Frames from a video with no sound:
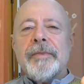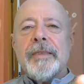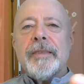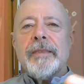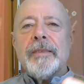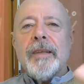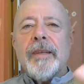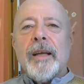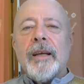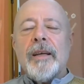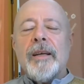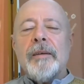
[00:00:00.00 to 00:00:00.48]

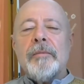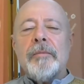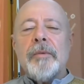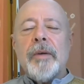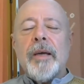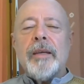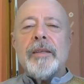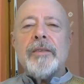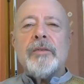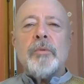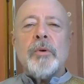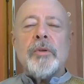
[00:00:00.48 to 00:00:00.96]

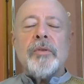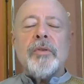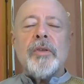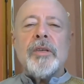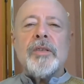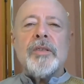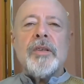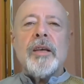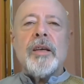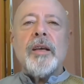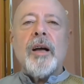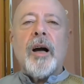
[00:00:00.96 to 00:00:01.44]
It's one thing
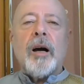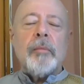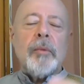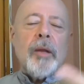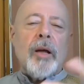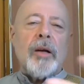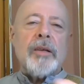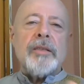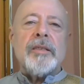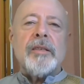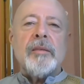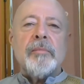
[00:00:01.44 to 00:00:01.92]
to say, I'm
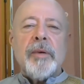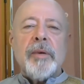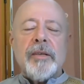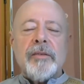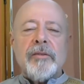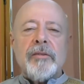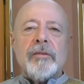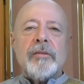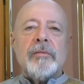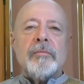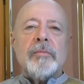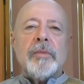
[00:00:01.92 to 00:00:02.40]
lighting a
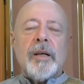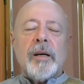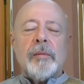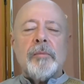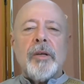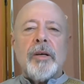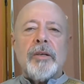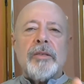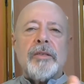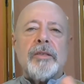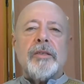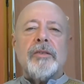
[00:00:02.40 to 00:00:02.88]
bedroom, I'm
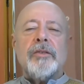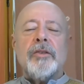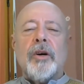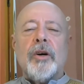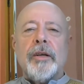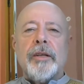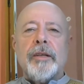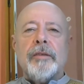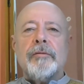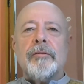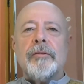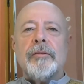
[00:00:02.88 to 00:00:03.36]
lighting a
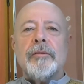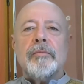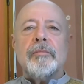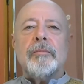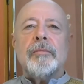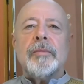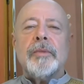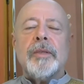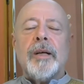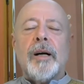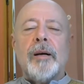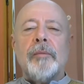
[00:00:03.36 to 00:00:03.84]
dining
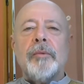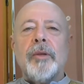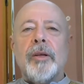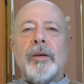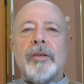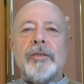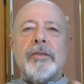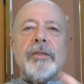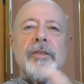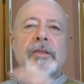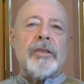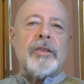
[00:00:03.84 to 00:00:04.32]
room, I'm
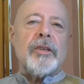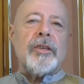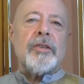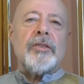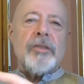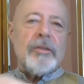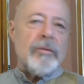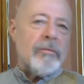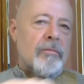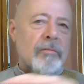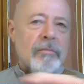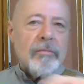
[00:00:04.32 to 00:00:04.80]
lighting a
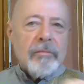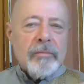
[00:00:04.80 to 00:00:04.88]
kitchen.